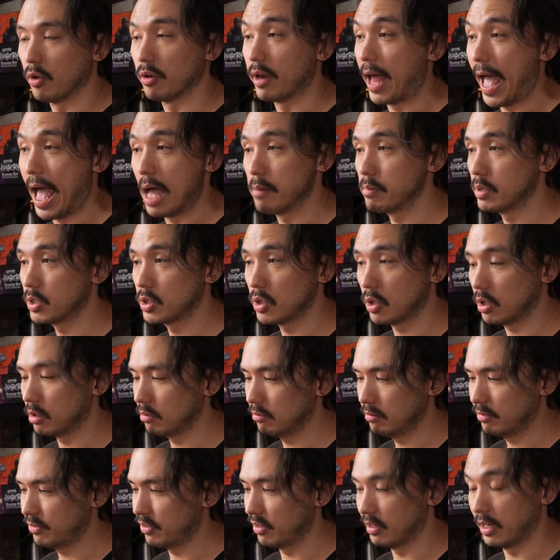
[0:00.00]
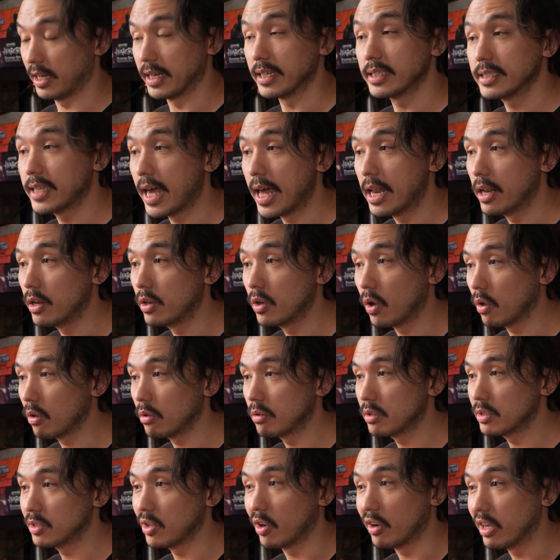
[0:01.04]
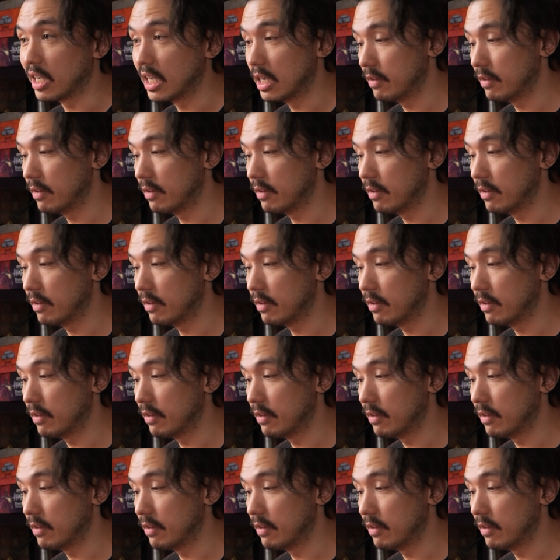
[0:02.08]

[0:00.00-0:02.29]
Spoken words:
on Amazon for like $10, not